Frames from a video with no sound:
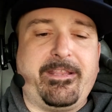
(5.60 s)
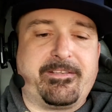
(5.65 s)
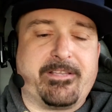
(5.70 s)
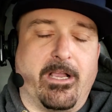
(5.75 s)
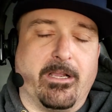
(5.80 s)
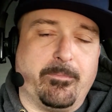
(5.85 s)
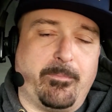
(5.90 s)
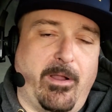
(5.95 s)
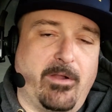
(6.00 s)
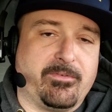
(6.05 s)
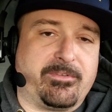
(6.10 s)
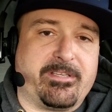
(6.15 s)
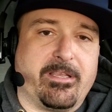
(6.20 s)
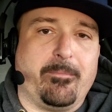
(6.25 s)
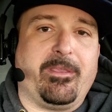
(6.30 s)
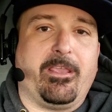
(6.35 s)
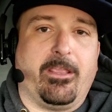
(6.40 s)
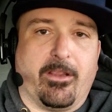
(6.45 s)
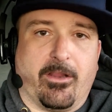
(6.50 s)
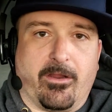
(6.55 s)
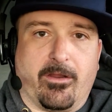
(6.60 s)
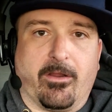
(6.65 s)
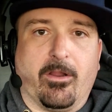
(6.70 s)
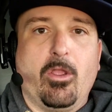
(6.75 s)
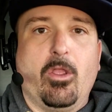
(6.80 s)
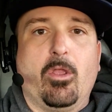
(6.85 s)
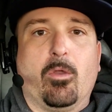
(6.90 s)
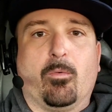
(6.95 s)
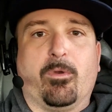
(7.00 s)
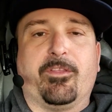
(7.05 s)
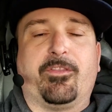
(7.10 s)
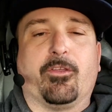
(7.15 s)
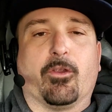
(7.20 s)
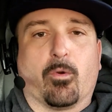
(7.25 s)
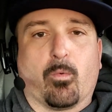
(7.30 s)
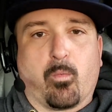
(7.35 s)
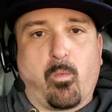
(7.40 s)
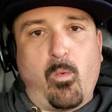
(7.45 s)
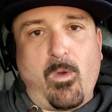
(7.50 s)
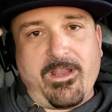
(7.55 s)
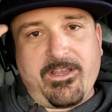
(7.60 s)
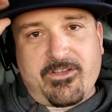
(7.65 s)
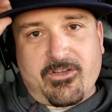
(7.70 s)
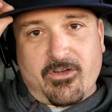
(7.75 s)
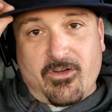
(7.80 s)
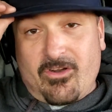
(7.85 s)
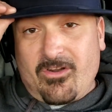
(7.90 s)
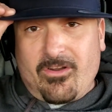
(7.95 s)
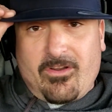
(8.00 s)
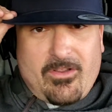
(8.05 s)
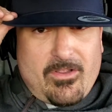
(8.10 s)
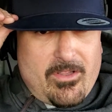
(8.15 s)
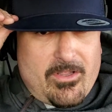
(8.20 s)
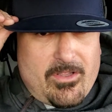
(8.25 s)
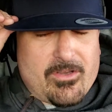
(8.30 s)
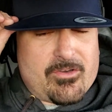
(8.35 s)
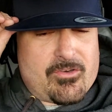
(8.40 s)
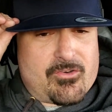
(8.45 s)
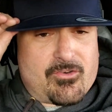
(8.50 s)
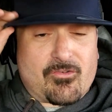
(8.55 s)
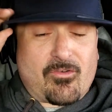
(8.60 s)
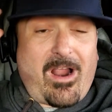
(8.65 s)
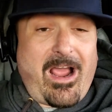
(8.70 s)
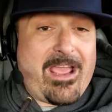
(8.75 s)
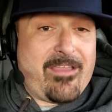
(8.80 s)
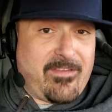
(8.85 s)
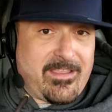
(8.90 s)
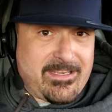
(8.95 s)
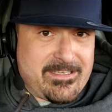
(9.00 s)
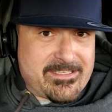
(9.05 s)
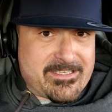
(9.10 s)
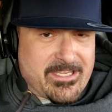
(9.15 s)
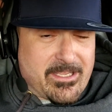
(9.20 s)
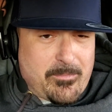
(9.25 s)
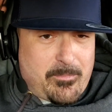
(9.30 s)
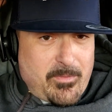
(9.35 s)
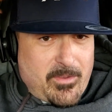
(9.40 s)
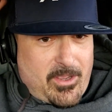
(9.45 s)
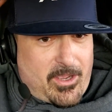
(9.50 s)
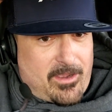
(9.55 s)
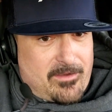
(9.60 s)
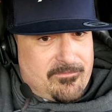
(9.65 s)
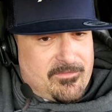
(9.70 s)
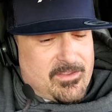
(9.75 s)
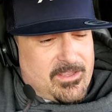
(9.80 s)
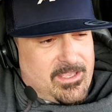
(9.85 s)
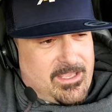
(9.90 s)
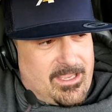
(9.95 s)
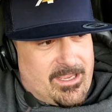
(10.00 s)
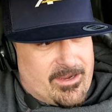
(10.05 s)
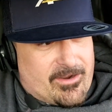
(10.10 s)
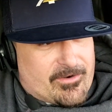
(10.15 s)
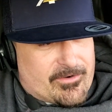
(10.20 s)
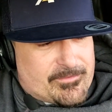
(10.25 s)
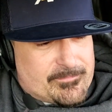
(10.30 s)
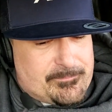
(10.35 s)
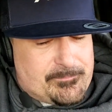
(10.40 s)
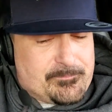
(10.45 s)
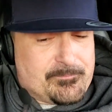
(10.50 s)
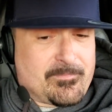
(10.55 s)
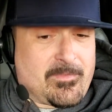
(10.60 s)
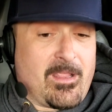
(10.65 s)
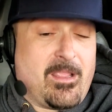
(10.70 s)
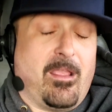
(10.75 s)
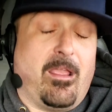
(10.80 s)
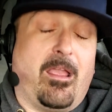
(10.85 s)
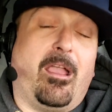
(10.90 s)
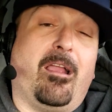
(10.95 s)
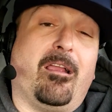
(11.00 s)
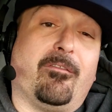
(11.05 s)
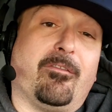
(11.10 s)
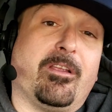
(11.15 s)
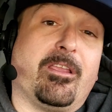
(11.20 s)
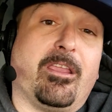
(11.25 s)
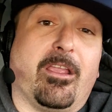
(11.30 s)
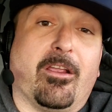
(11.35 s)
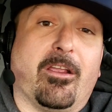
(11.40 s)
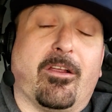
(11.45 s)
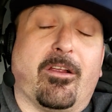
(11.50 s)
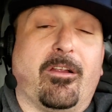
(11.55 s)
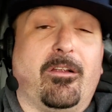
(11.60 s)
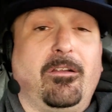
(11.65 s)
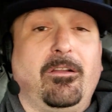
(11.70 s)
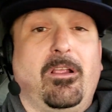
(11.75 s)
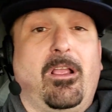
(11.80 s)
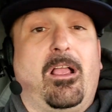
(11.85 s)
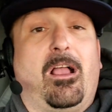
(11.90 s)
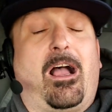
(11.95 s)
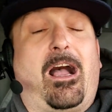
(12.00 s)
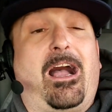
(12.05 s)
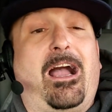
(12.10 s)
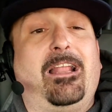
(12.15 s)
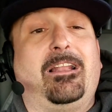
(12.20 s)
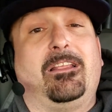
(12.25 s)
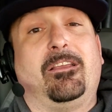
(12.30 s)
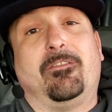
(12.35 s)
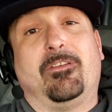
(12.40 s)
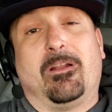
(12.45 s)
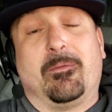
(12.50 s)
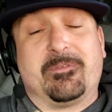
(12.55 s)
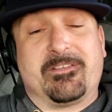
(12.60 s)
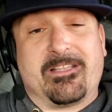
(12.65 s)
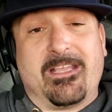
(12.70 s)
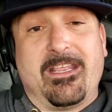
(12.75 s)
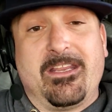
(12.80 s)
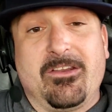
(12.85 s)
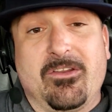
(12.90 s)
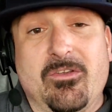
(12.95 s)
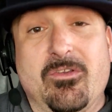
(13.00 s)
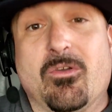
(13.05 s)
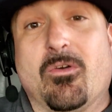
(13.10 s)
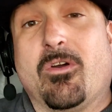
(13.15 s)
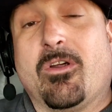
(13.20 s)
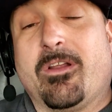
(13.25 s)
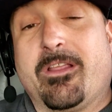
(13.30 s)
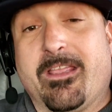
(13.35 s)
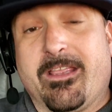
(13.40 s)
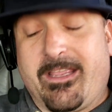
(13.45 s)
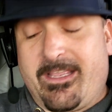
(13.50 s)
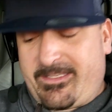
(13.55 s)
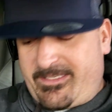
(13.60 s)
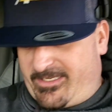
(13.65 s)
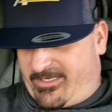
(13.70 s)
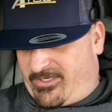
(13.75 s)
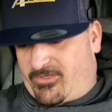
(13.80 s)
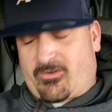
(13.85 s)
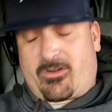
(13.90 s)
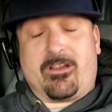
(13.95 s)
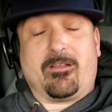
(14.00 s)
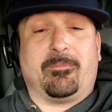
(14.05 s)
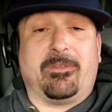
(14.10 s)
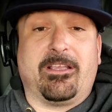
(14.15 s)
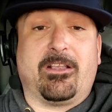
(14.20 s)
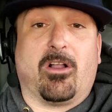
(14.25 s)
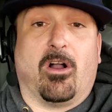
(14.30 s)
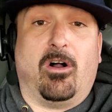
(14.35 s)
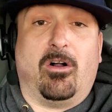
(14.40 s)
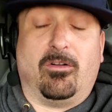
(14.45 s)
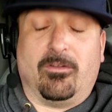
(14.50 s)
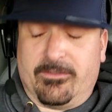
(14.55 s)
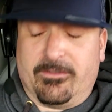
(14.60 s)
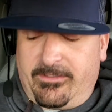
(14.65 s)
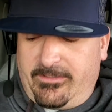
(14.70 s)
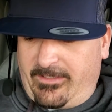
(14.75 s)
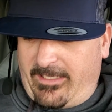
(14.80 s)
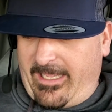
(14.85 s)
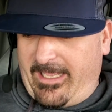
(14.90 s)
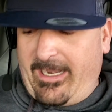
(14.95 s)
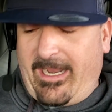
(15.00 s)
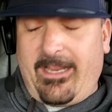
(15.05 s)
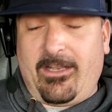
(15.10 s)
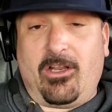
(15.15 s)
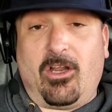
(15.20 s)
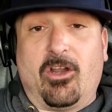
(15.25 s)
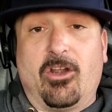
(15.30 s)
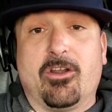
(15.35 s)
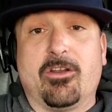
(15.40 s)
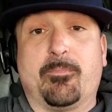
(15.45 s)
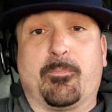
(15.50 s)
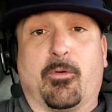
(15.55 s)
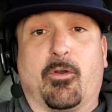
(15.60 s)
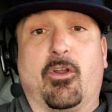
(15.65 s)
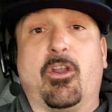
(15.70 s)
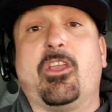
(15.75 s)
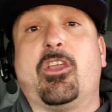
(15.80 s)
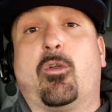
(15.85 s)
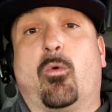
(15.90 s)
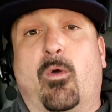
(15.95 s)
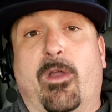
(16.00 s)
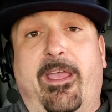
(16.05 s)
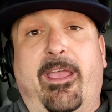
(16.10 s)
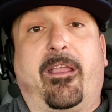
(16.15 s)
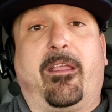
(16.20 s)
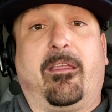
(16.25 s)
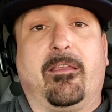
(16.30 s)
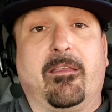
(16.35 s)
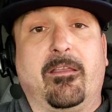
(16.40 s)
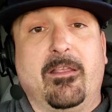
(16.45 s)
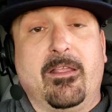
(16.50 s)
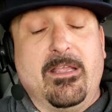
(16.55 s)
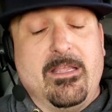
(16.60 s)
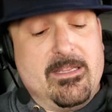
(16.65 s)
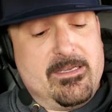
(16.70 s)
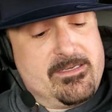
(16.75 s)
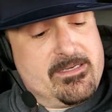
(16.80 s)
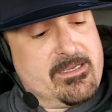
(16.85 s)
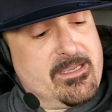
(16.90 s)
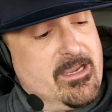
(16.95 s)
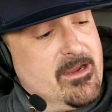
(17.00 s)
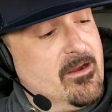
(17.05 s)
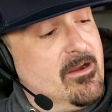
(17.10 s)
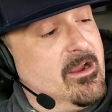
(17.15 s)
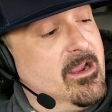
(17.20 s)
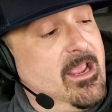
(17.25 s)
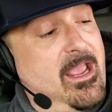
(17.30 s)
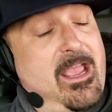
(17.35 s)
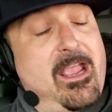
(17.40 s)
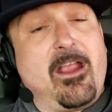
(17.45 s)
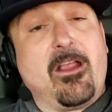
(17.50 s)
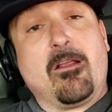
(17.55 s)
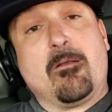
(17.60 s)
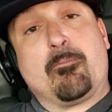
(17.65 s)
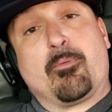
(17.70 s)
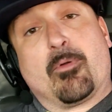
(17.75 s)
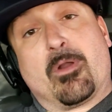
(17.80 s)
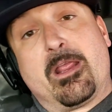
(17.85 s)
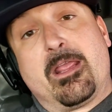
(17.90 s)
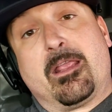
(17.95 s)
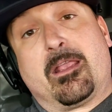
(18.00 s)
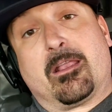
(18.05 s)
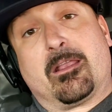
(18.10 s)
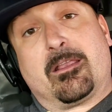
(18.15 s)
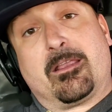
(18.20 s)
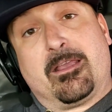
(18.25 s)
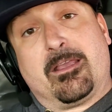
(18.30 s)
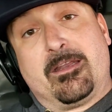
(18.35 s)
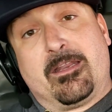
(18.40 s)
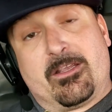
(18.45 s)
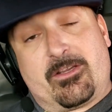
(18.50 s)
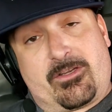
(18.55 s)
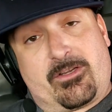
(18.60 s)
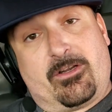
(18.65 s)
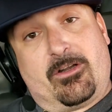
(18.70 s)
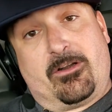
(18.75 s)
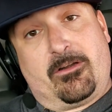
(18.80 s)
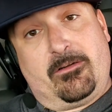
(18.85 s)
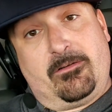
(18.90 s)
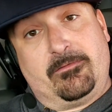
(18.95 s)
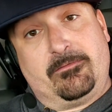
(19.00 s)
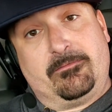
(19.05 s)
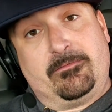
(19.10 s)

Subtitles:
Tugboat Timmy here with your winter driving tip of the year. Every year, I live in upstate New York. It gets extremely cold, and I learned pretty quick to carry air brake conditioner